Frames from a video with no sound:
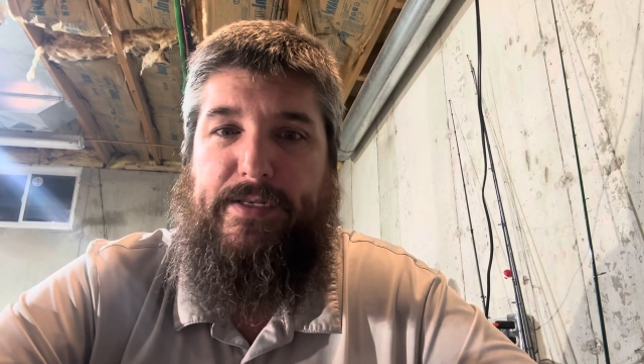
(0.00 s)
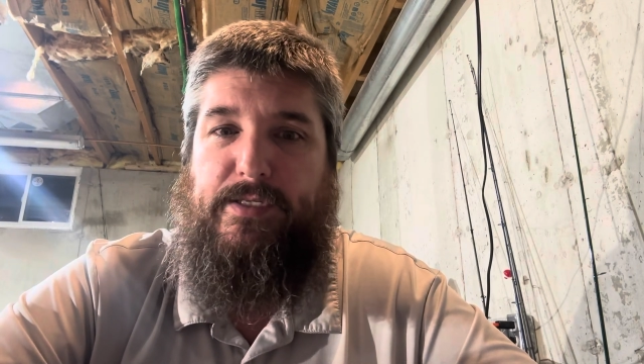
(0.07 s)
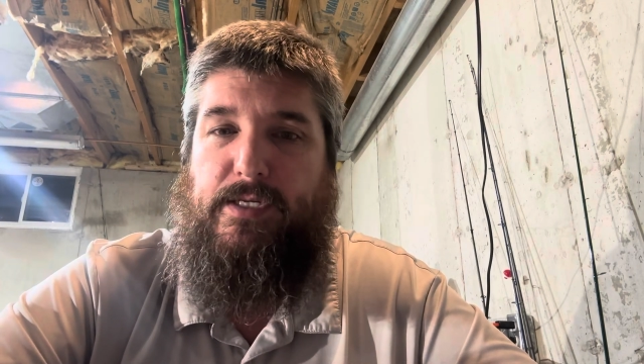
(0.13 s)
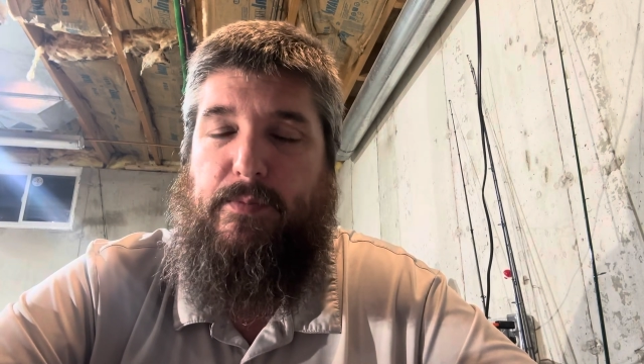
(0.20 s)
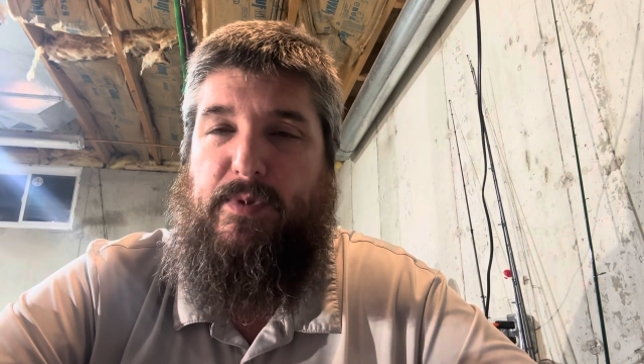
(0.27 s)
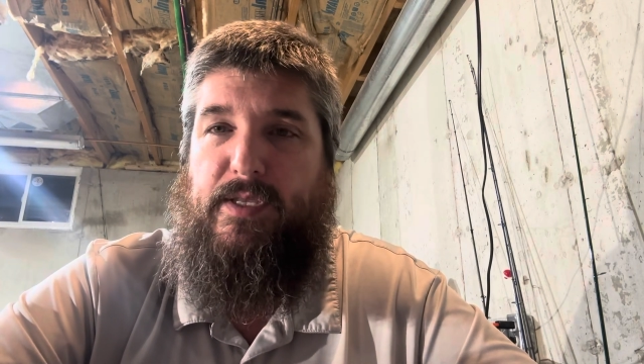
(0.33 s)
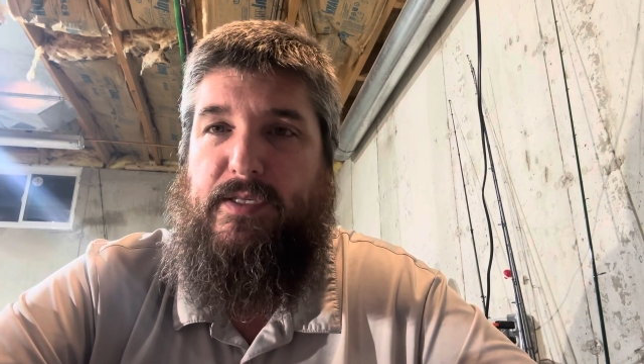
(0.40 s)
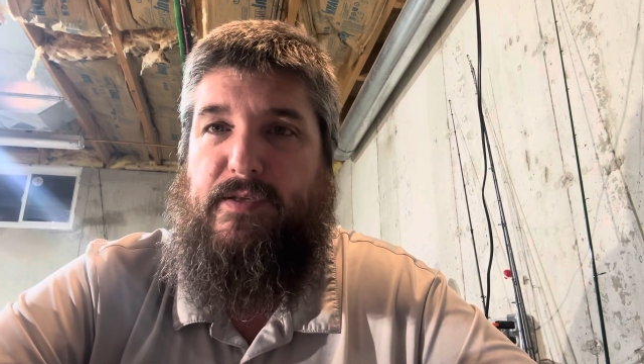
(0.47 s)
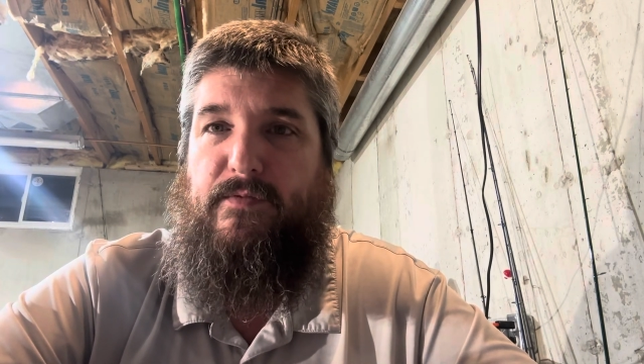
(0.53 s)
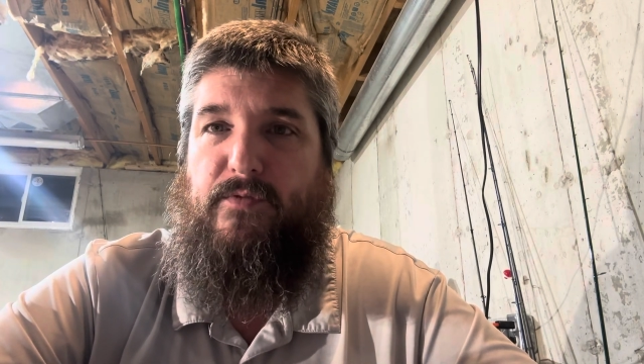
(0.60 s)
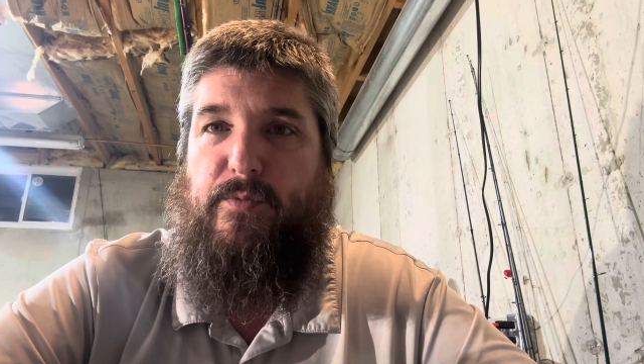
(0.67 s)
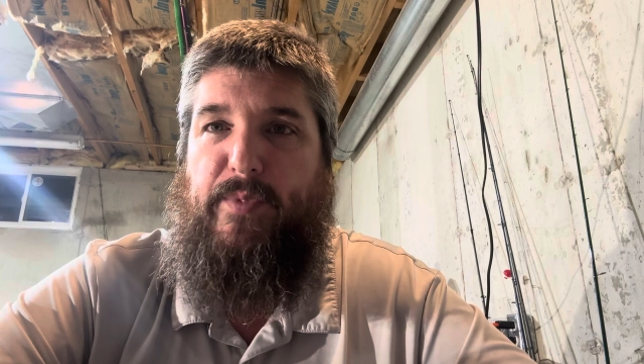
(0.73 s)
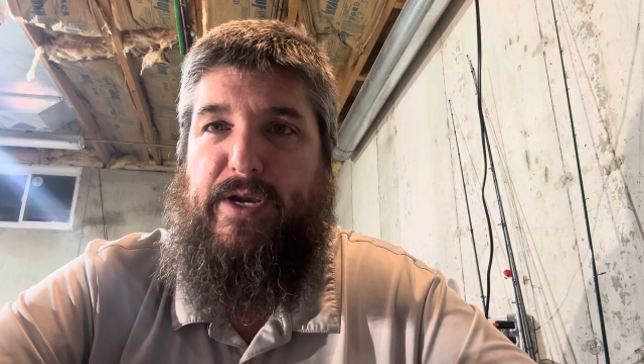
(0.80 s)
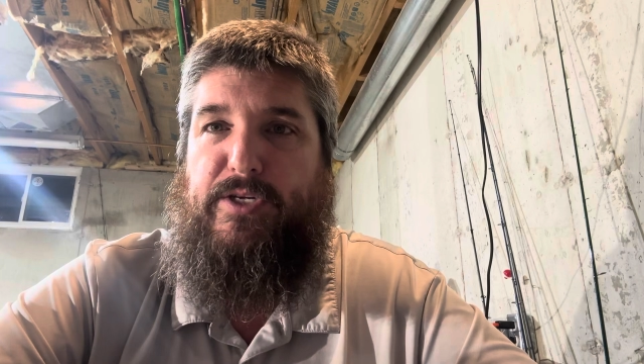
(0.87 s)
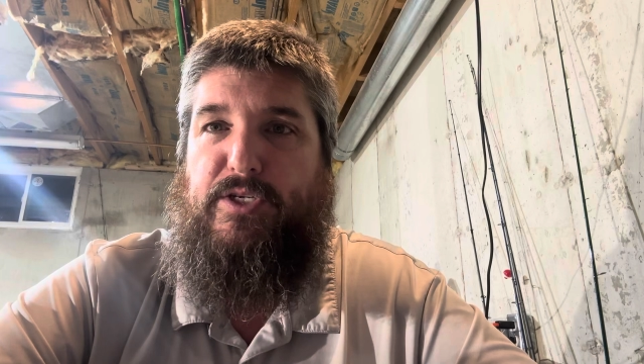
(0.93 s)
some of this
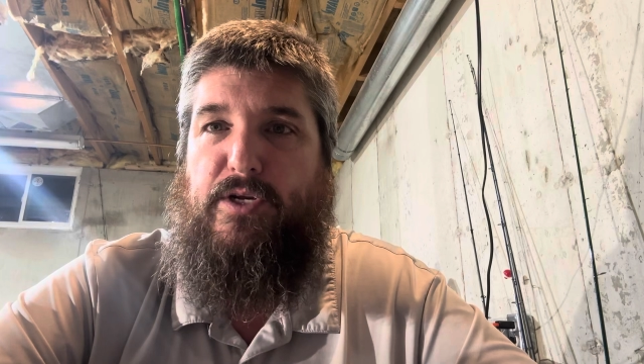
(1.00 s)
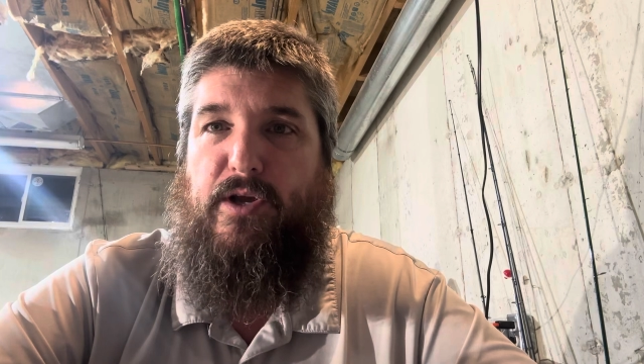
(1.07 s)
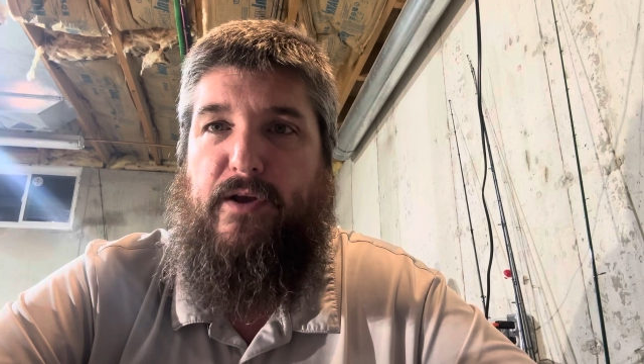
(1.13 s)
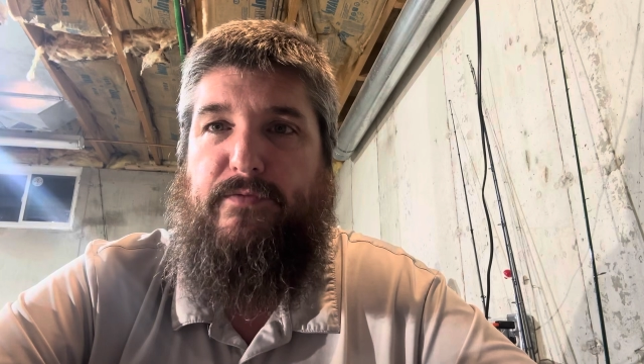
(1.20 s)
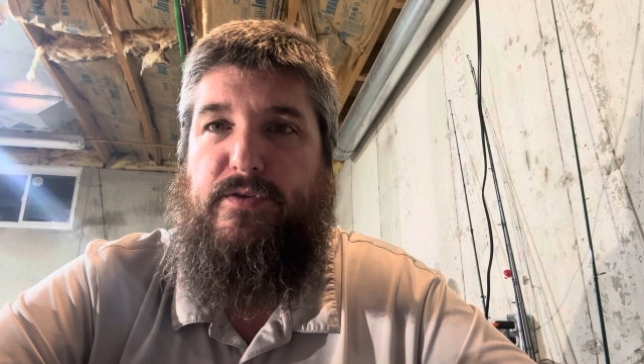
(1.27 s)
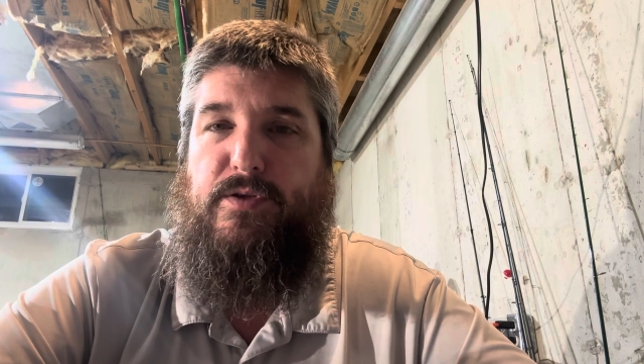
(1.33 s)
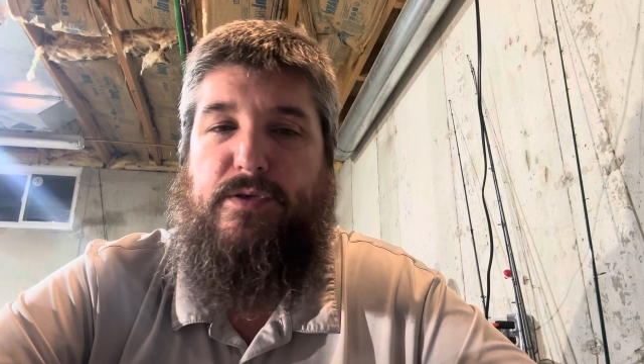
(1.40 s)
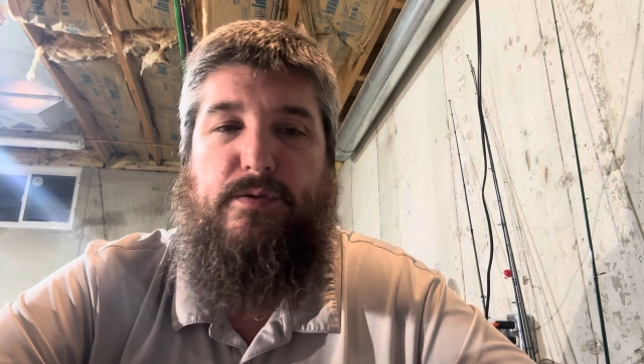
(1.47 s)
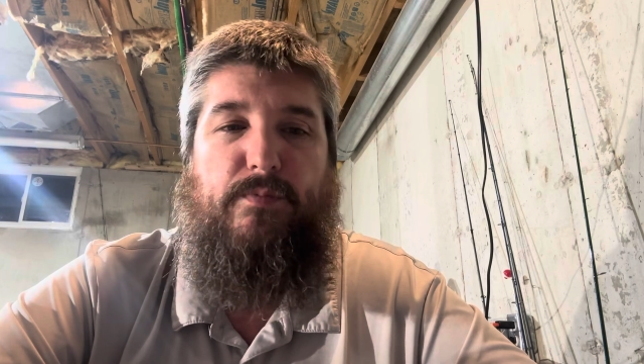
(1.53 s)
information off to you.